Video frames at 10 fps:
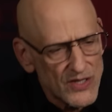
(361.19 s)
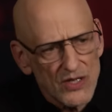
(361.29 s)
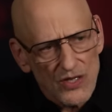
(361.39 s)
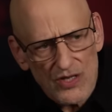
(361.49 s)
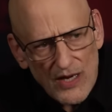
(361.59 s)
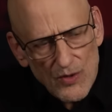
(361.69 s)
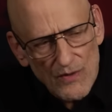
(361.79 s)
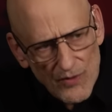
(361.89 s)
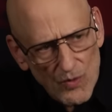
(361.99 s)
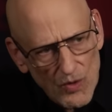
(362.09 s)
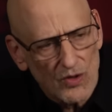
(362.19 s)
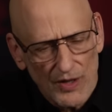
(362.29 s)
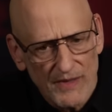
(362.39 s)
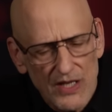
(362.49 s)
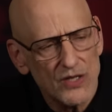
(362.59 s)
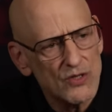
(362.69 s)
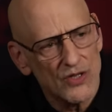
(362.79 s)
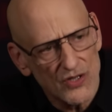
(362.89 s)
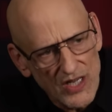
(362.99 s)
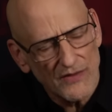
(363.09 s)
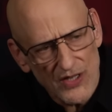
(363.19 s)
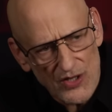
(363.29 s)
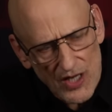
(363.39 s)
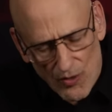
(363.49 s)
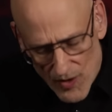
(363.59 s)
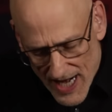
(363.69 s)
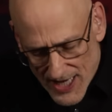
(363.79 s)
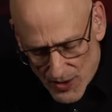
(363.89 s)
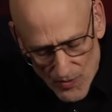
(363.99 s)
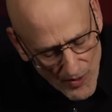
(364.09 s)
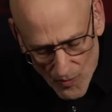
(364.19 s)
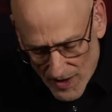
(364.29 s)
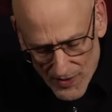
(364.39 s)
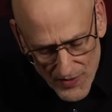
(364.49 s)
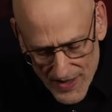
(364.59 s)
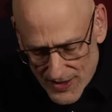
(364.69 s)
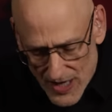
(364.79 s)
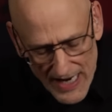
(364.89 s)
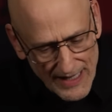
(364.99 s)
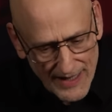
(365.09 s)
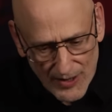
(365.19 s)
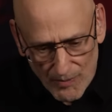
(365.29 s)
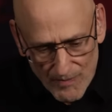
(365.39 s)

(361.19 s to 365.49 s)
This is the center of the world. I mean, this is the creation. One of the things that the